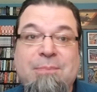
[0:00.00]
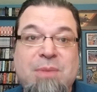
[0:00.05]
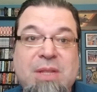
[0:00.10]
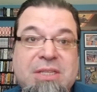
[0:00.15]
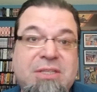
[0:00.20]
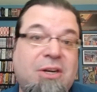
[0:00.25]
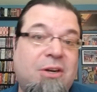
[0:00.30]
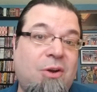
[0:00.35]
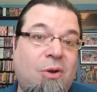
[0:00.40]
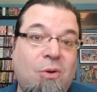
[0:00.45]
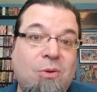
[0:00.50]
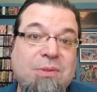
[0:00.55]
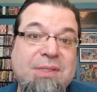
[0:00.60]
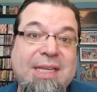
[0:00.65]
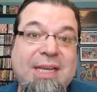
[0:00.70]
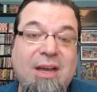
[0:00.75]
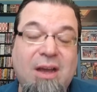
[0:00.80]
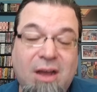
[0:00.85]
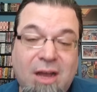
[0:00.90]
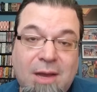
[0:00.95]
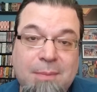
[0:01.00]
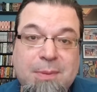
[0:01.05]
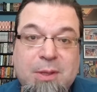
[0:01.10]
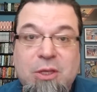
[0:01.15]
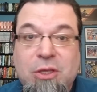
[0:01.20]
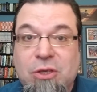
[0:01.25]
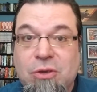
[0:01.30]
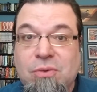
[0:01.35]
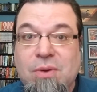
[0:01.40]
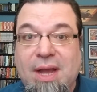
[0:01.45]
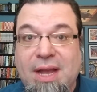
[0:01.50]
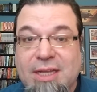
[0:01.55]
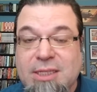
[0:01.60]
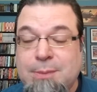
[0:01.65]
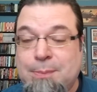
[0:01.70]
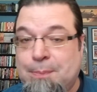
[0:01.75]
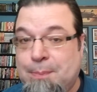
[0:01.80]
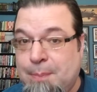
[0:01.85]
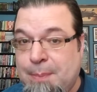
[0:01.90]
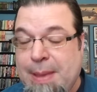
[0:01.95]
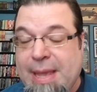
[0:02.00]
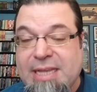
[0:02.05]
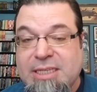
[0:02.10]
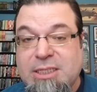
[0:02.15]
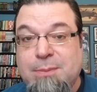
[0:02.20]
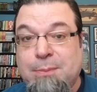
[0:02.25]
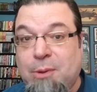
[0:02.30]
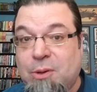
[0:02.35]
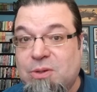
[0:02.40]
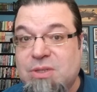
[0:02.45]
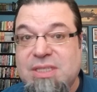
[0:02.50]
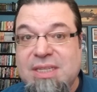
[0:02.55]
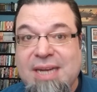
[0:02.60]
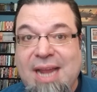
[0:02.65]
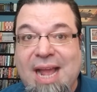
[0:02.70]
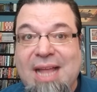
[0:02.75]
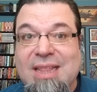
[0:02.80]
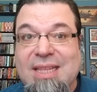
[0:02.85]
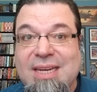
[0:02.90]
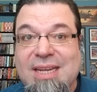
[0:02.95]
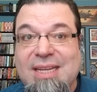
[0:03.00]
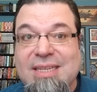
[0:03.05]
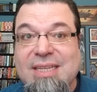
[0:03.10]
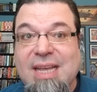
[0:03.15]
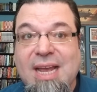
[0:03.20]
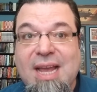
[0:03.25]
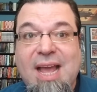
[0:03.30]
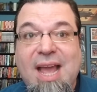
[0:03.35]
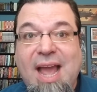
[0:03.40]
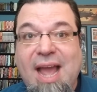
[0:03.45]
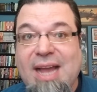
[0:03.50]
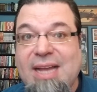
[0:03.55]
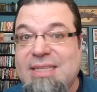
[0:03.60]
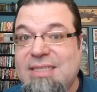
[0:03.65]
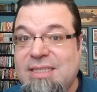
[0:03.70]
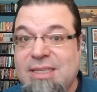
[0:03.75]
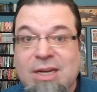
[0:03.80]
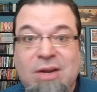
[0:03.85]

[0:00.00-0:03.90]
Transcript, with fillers: can start holding up U.S.-based personalities as,